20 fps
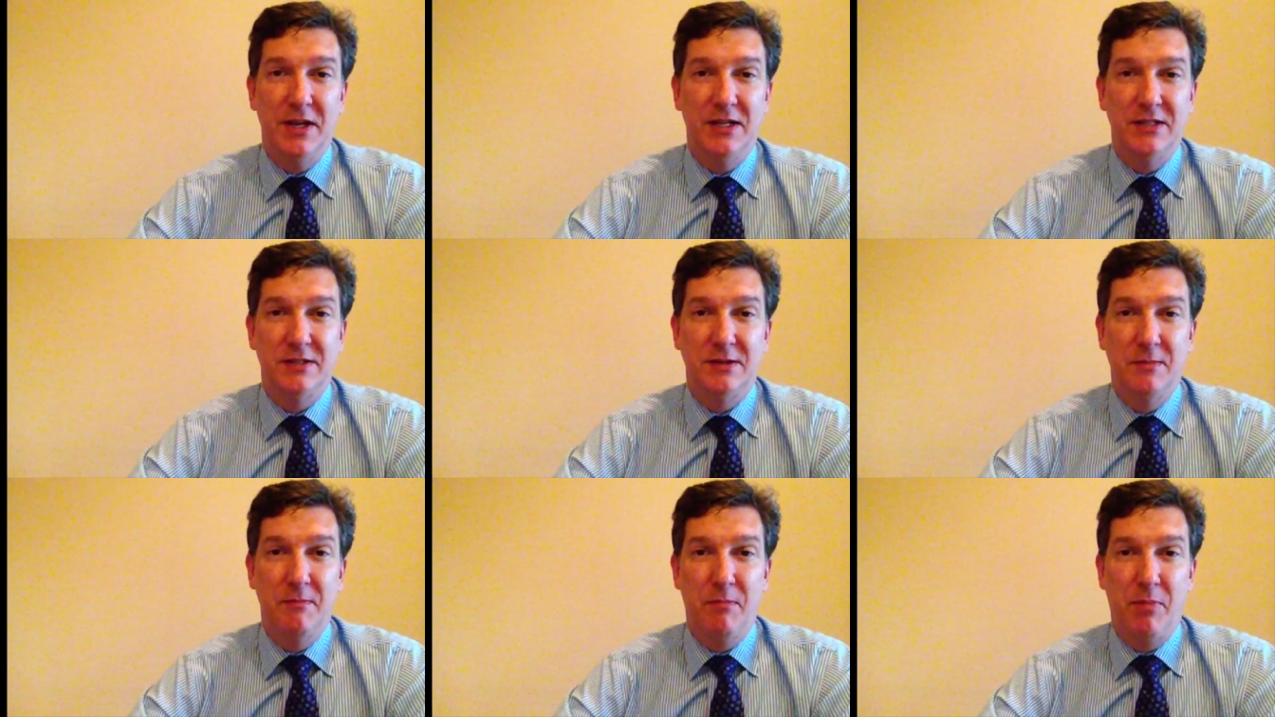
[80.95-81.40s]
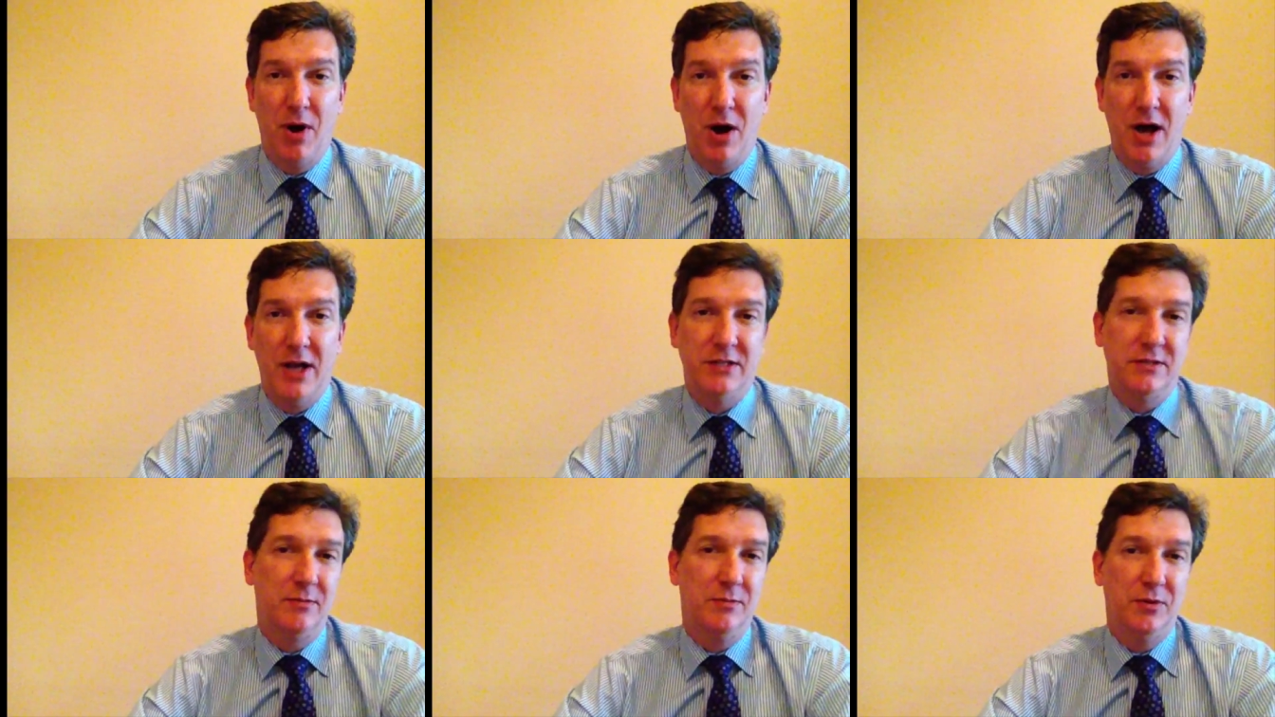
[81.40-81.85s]
It's
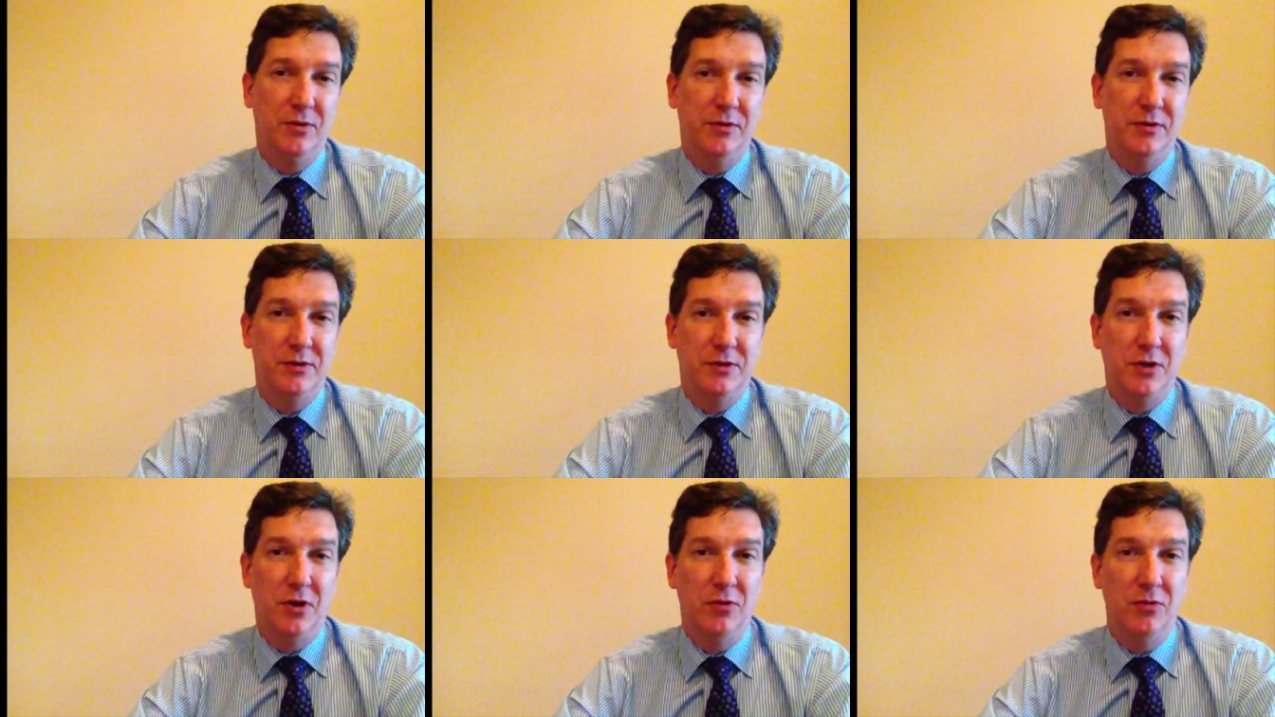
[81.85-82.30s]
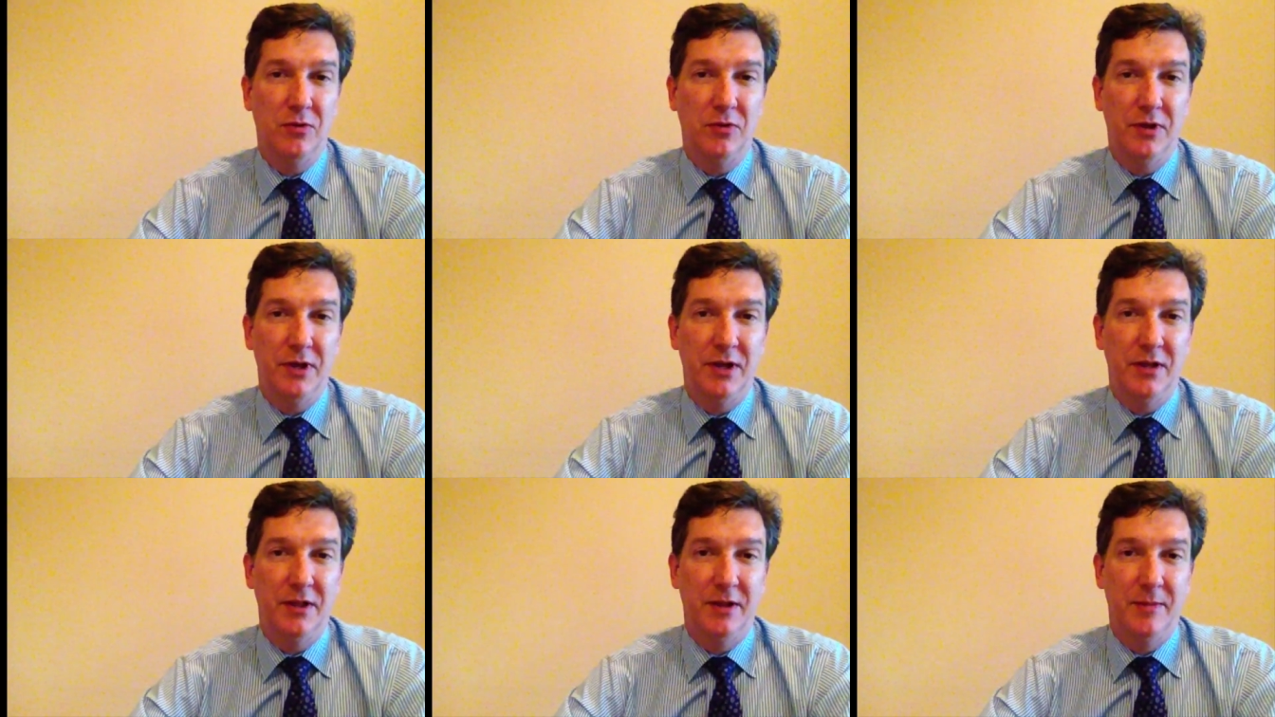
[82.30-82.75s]
impossible to
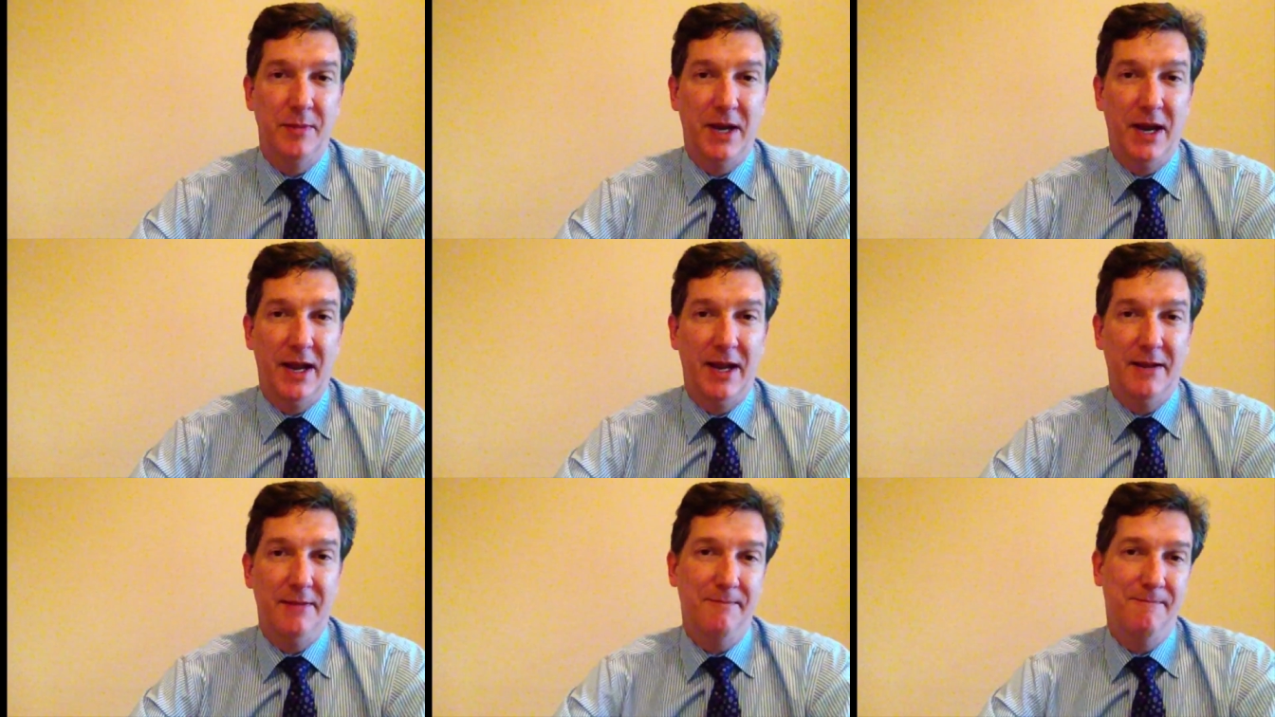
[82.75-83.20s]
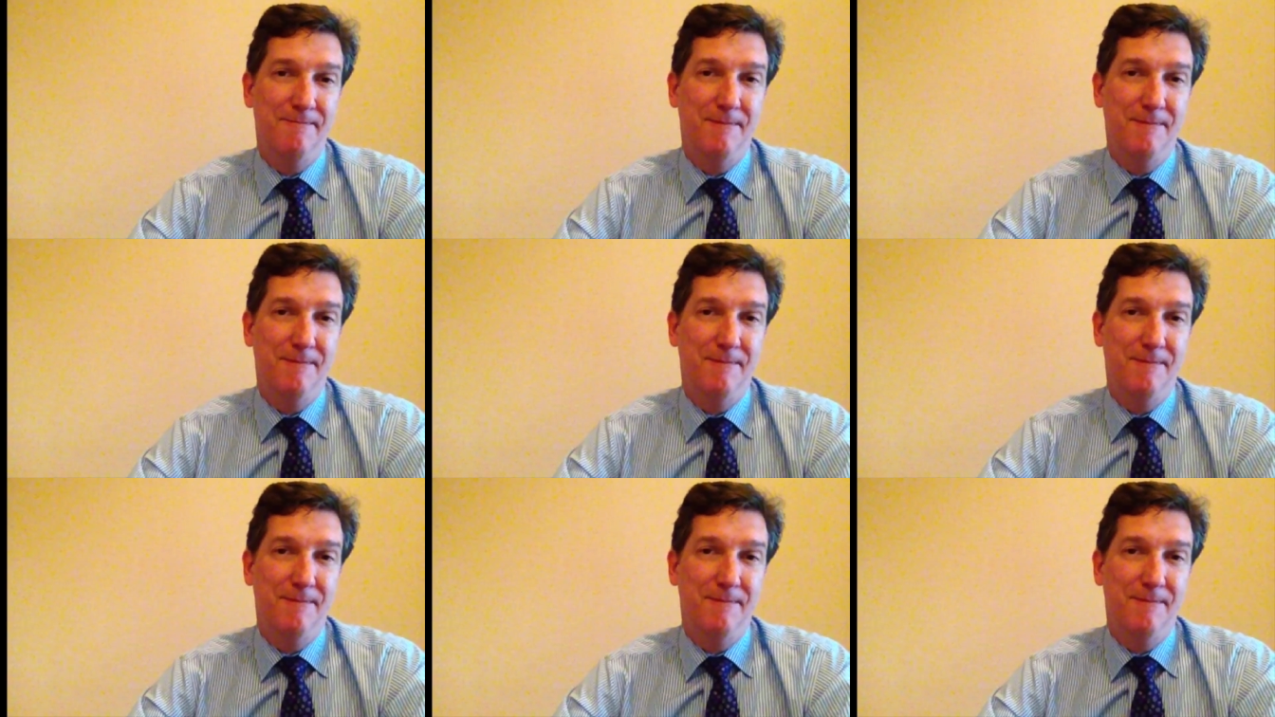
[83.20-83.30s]
totally eliminate.